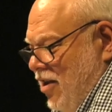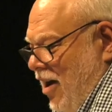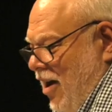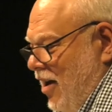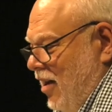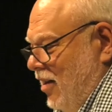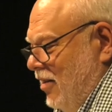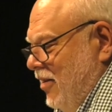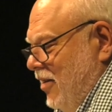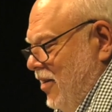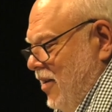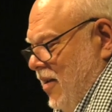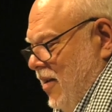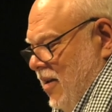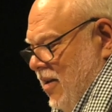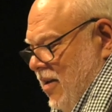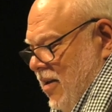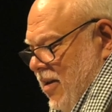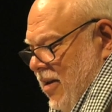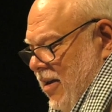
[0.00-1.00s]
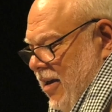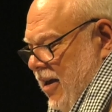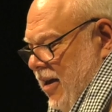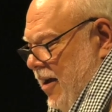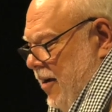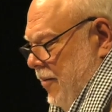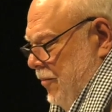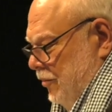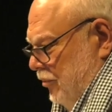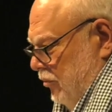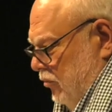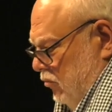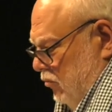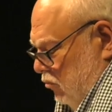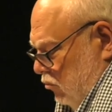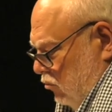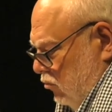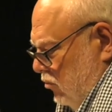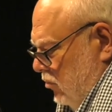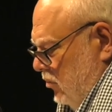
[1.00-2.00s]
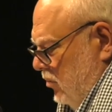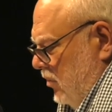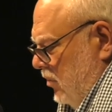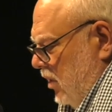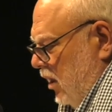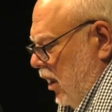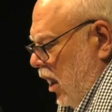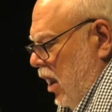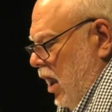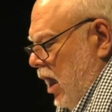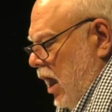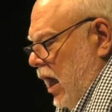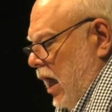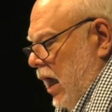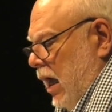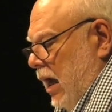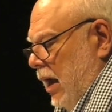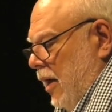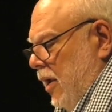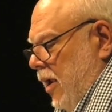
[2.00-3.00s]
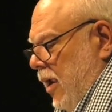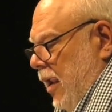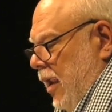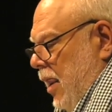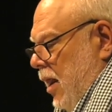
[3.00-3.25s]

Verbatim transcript: child. Um, uh,